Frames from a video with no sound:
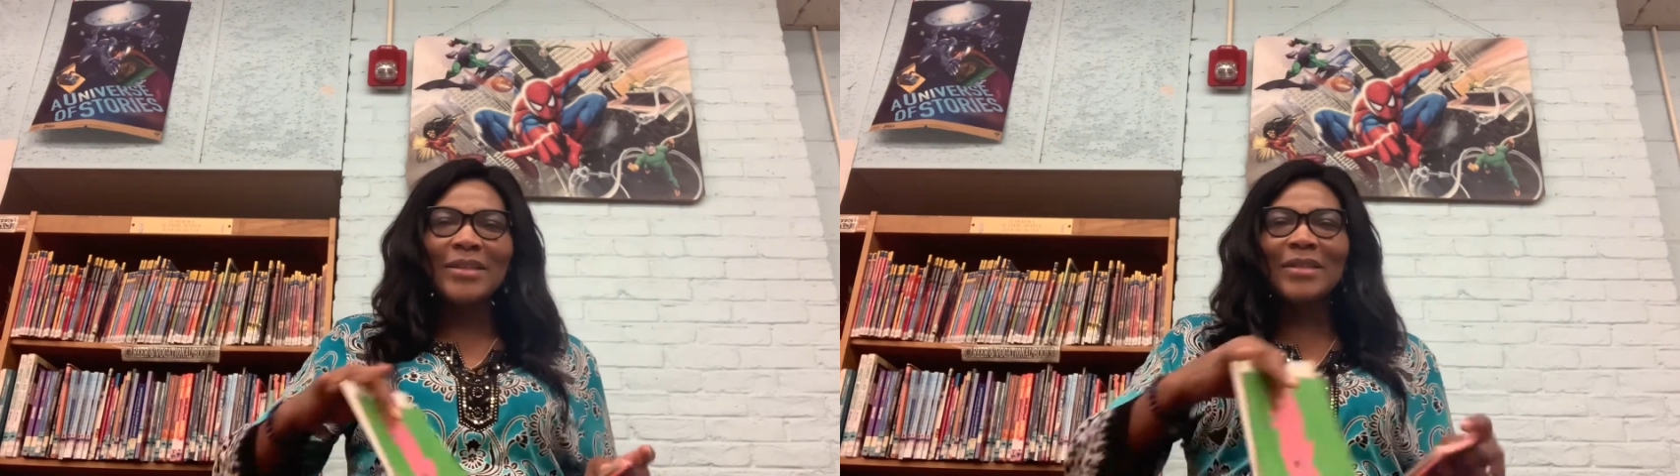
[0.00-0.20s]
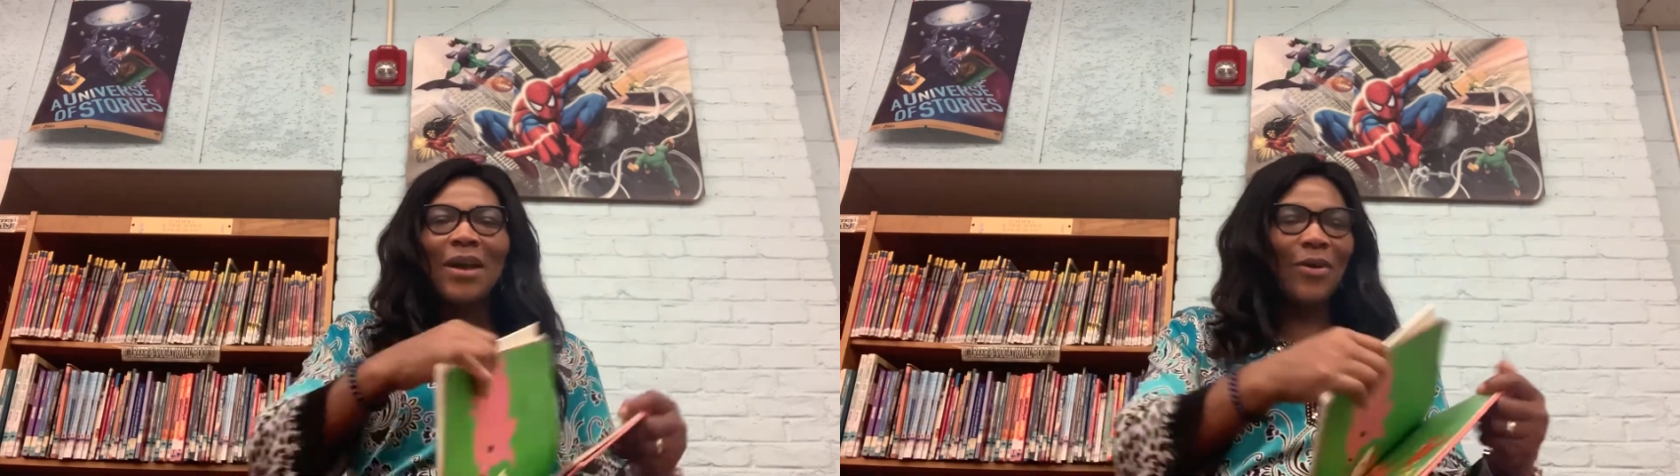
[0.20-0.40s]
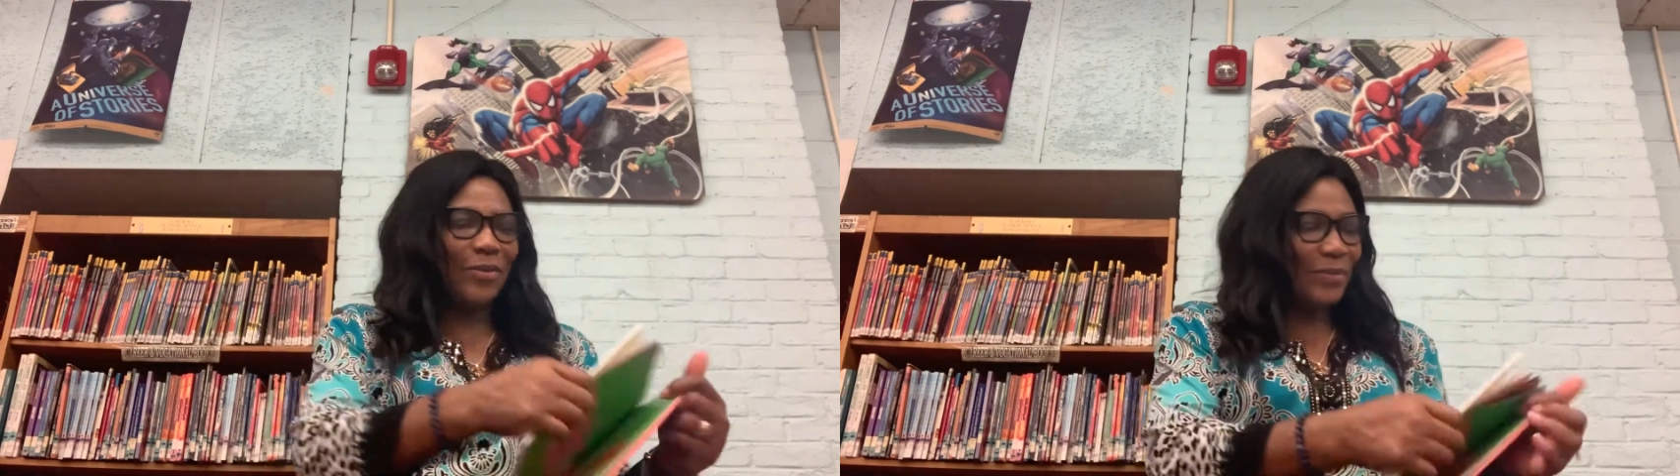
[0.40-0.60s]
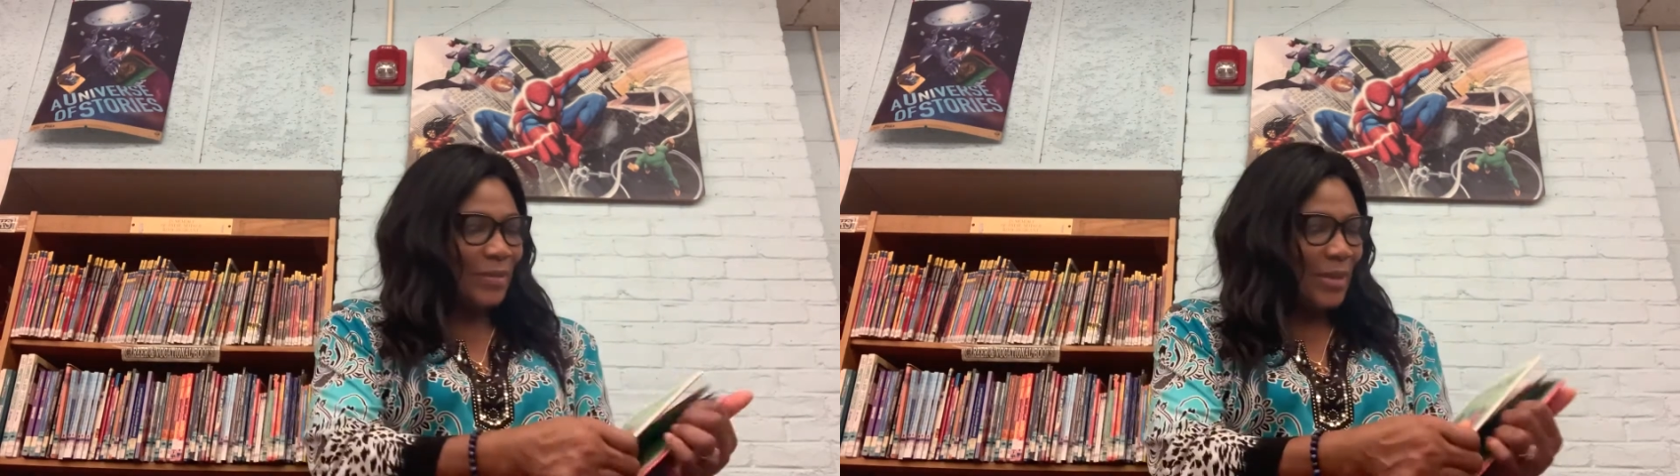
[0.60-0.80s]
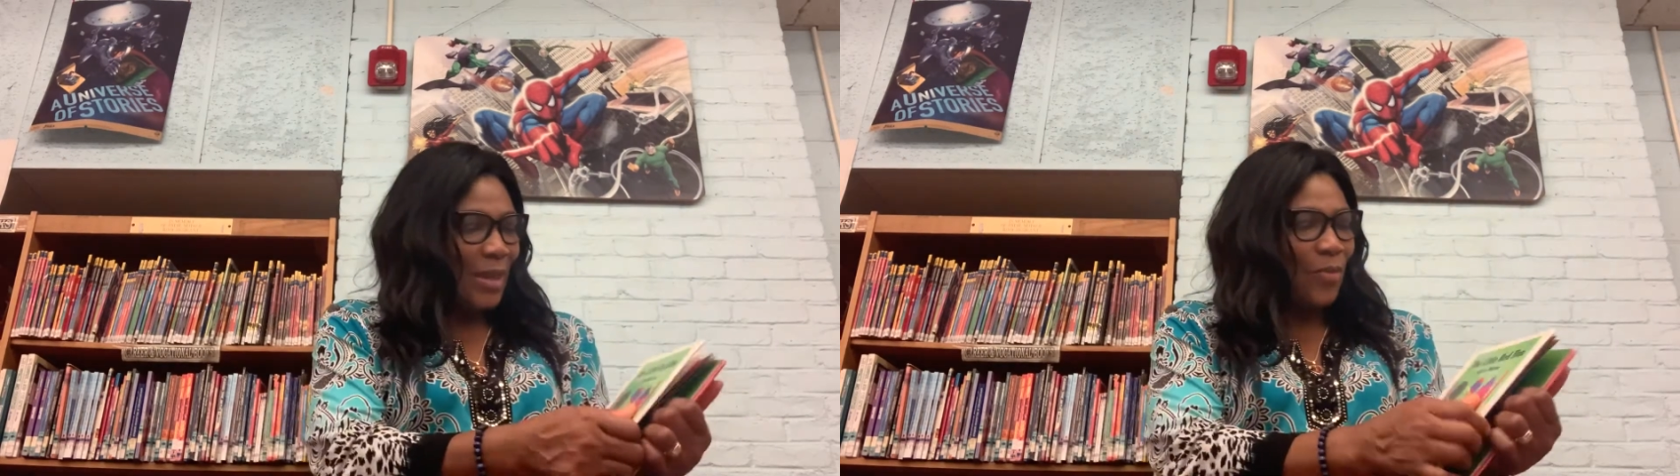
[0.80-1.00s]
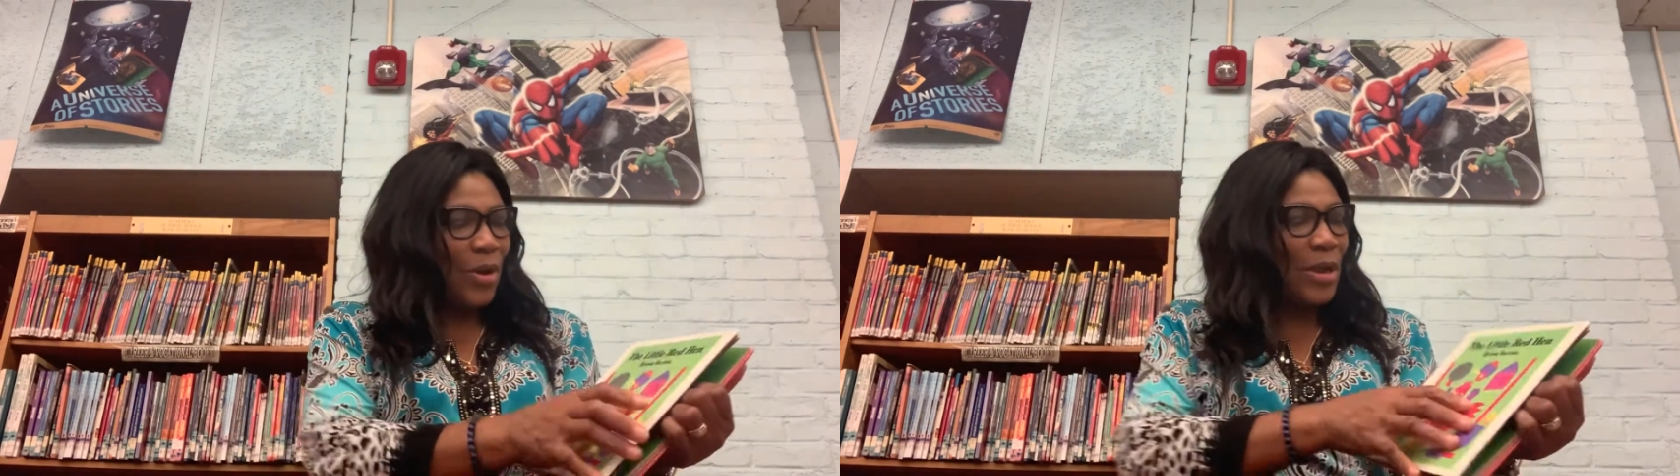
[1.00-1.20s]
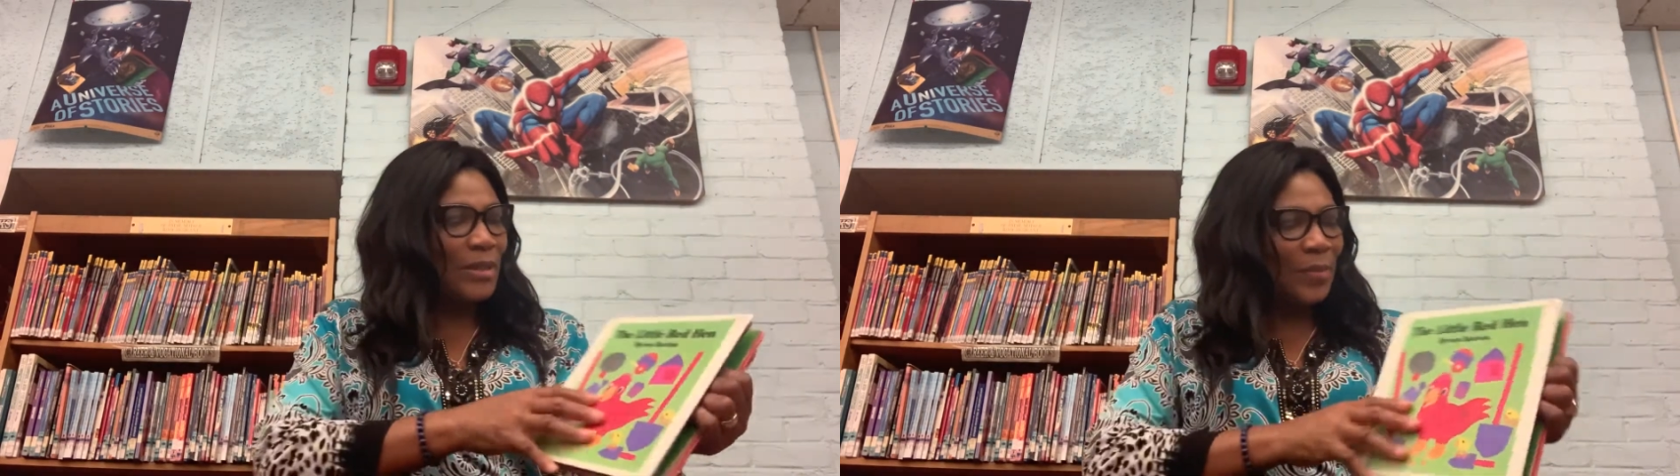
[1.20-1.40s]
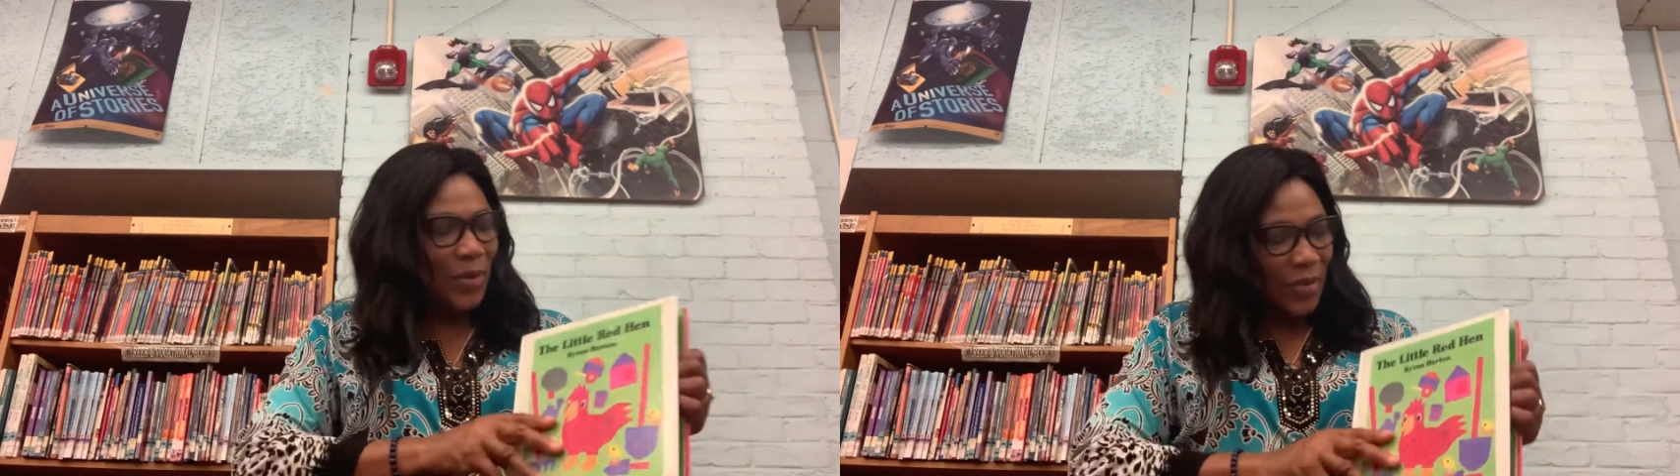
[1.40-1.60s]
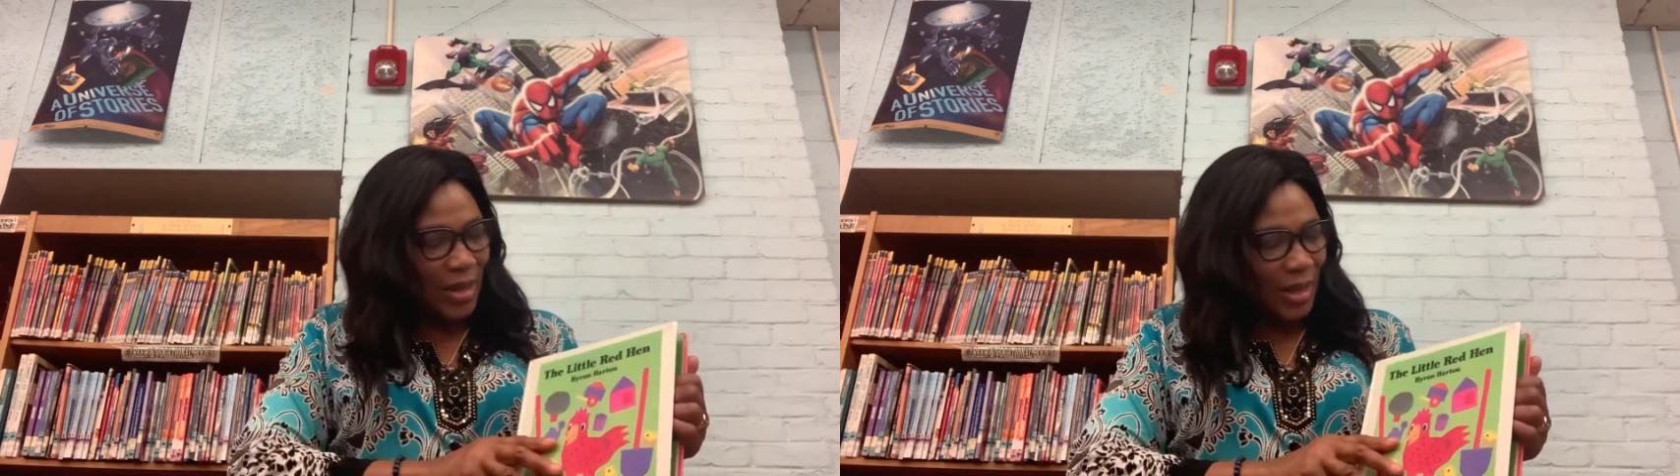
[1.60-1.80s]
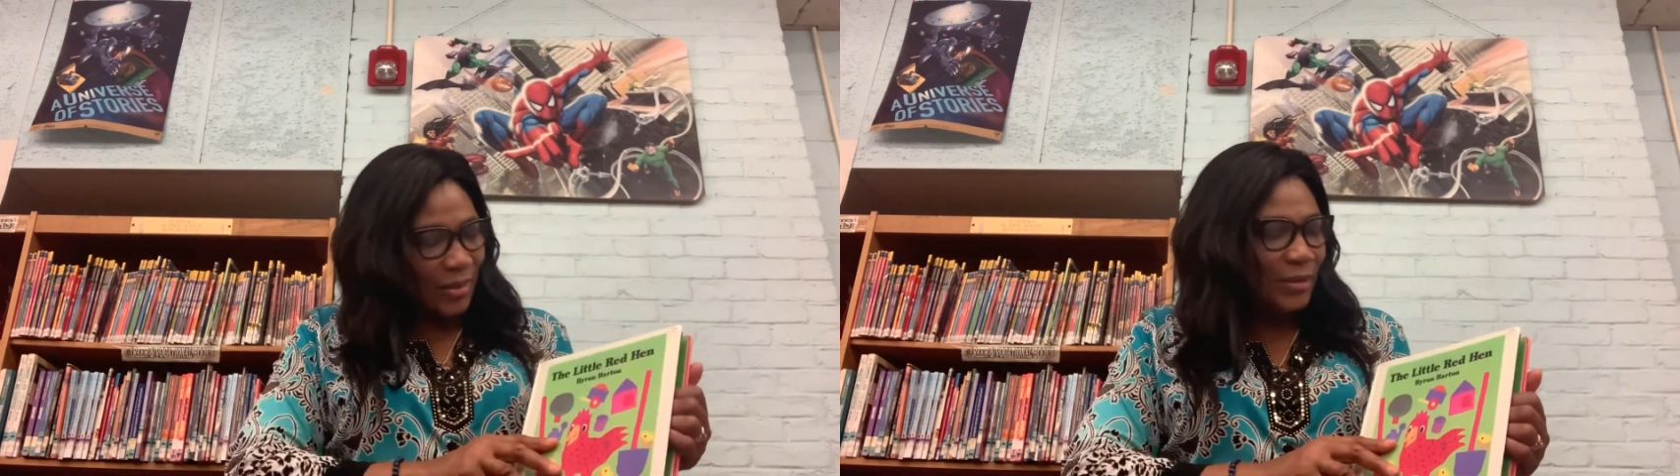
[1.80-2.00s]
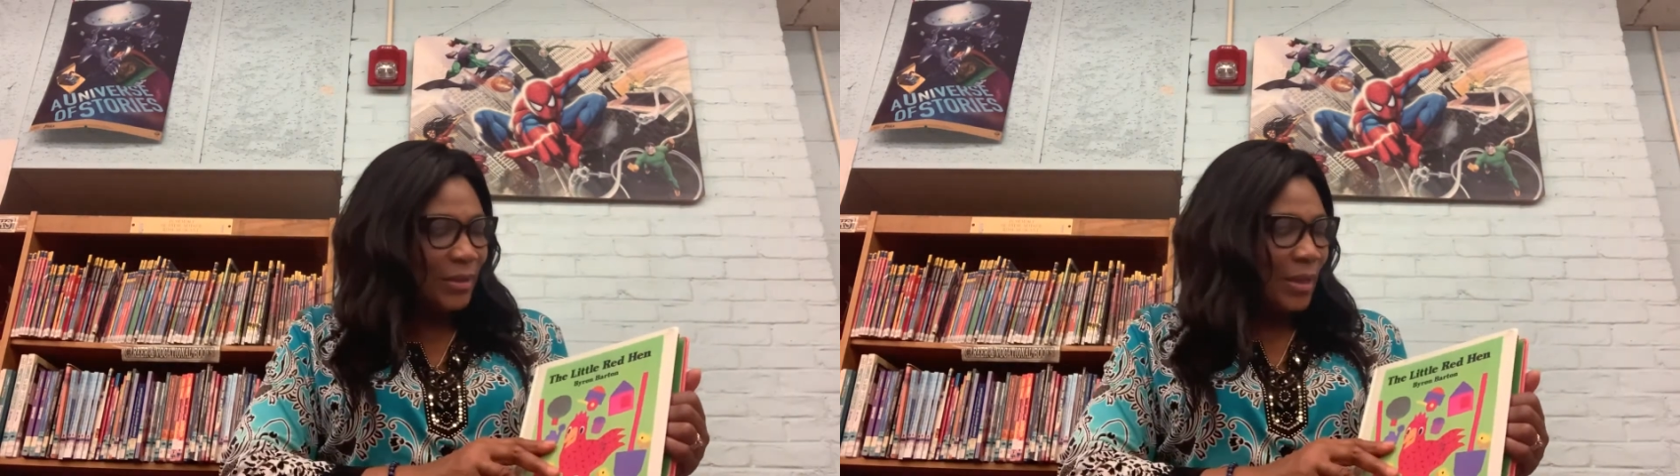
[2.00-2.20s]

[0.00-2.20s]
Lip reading: So, we're going to be reading